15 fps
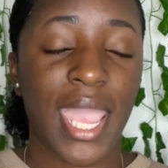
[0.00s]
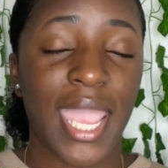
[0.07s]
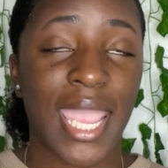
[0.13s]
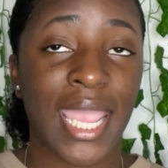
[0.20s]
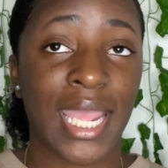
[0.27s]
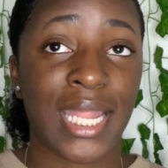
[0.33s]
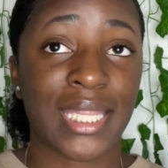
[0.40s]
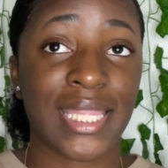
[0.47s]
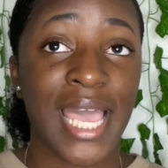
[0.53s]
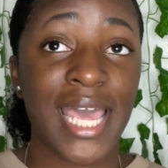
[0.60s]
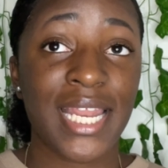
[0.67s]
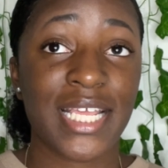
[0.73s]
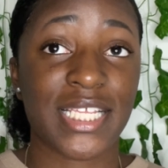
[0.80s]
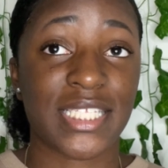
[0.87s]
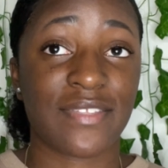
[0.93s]
And that
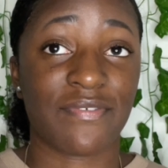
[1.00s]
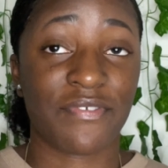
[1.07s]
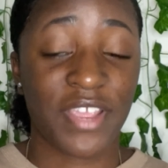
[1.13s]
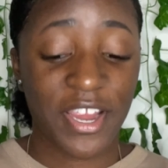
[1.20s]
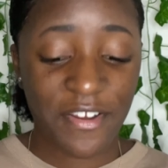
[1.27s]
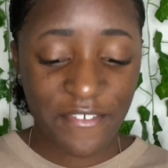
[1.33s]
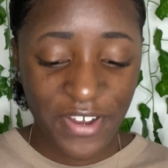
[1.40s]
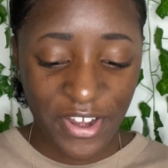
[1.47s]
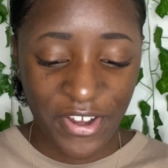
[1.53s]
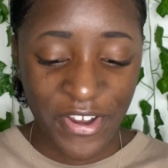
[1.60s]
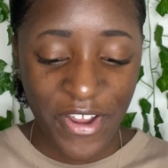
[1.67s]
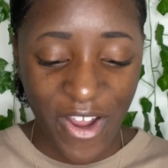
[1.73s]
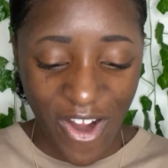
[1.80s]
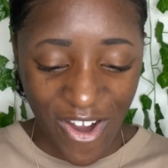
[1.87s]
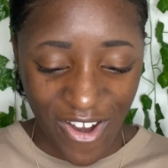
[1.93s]
is very, very
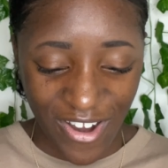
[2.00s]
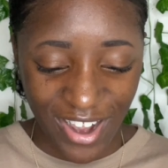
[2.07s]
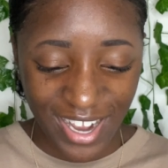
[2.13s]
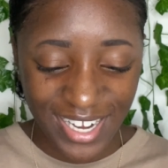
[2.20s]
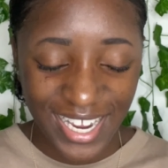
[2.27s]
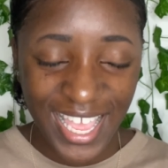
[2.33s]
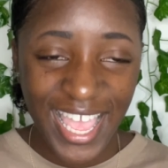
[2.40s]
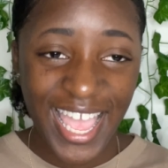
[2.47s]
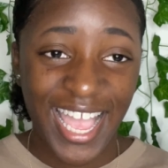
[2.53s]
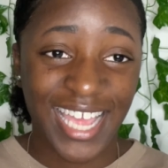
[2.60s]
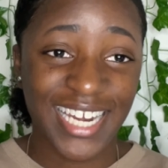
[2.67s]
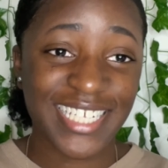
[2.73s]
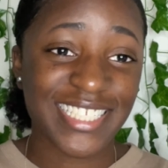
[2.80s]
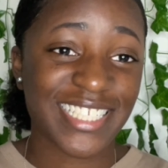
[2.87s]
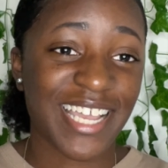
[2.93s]
hard. And
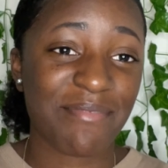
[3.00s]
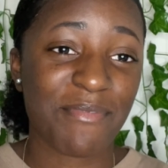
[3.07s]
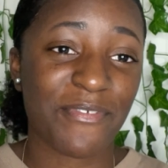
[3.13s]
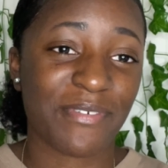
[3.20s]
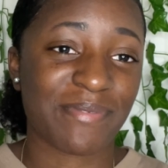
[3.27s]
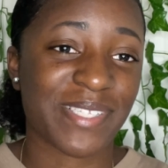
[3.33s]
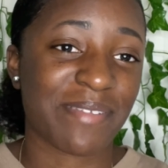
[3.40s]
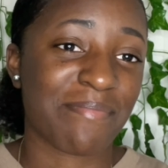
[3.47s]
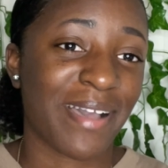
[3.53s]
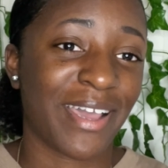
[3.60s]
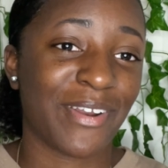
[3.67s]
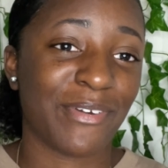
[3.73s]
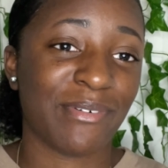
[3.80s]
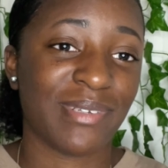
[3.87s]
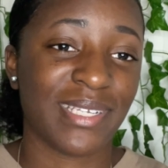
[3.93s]
this is coming from somebody
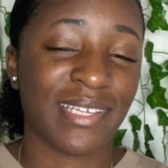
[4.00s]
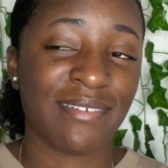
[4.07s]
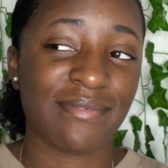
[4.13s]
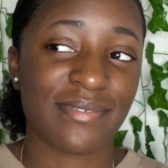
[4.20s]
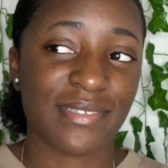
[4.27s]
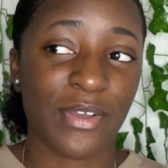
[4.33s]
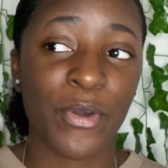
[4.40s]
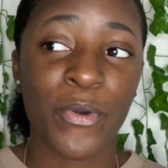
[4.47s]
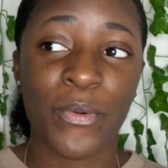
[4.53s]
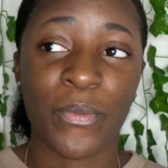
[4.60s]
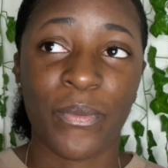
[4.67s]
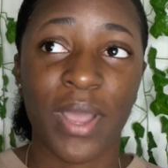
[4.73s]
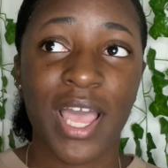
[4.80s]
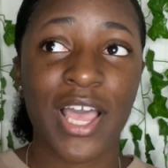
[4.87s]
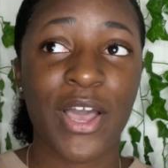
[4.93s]
whose
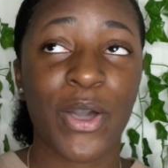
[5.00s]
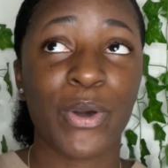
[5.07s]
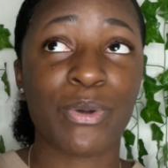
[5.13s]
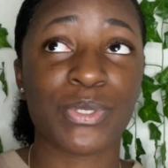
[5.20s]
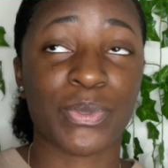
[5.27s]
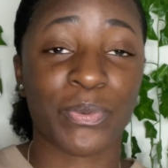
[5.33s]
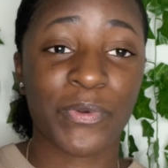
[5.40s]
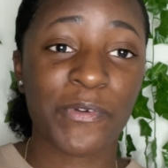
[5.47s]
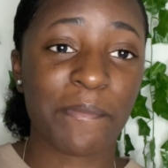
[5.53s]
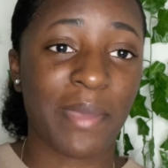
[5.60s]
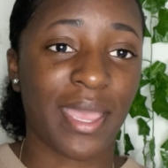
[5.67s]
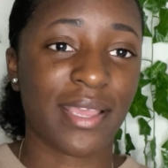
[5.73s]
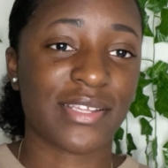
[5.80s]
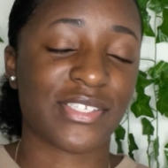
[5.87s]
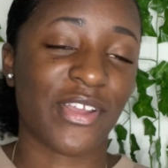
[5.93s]

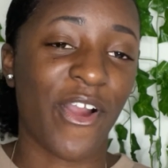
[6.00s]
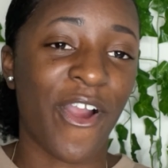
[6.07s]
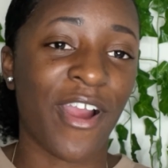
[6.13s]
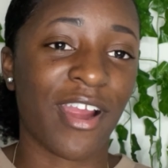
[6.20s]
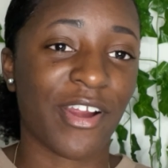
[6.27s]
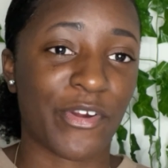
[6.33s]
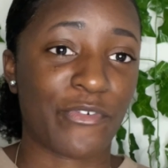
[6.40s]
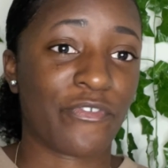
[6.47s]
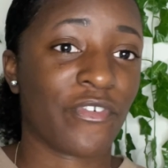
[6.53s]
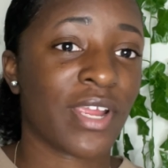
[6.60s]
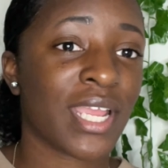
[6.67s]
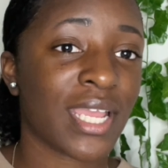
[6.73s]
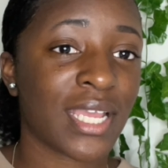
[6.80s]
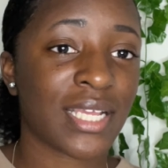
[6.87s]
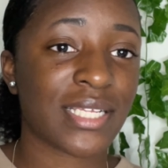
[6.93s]
roommates are her
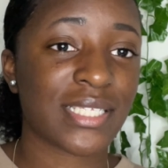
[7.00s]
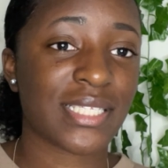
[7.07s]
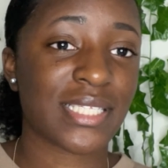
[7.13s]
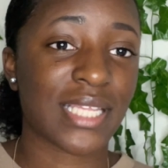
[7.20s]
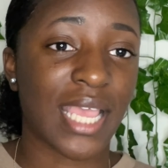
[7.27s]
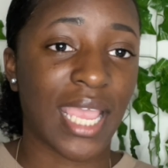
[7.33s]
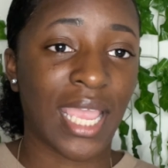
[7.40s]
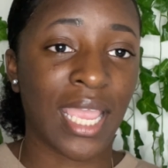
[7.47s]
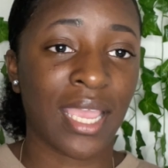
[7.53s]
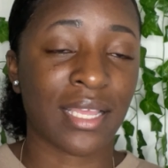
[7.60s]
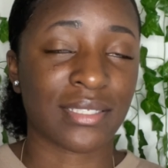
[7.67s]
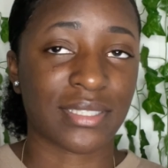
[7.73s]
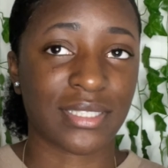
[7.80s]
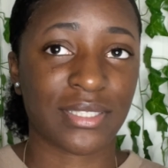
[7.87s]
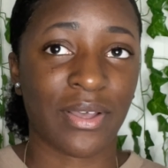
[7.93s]
friends.
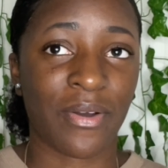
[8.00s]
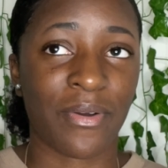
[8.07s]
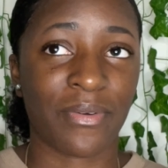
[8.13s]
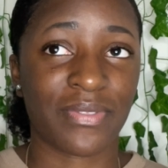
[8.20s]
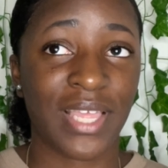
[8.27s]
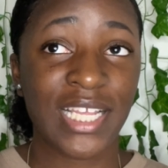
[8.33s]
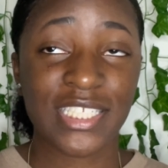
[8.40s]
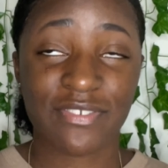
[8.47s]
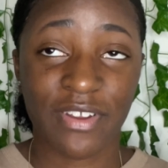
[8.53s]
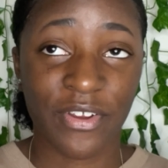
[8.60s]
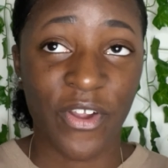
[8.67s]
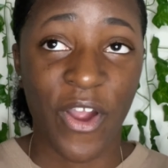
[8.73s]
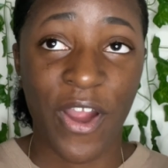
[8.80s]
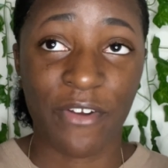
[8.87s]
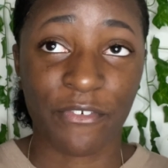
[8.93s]
And so that's very
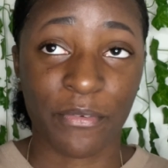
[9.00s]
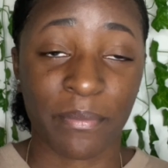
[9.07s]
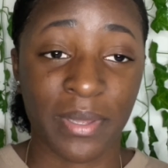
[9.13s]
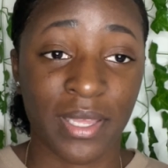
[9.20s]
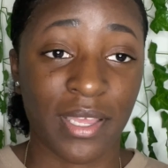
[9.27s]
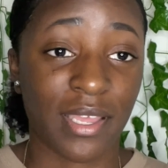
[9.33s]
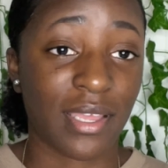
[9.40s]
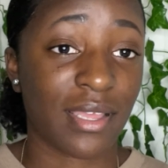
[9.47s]
hard for me.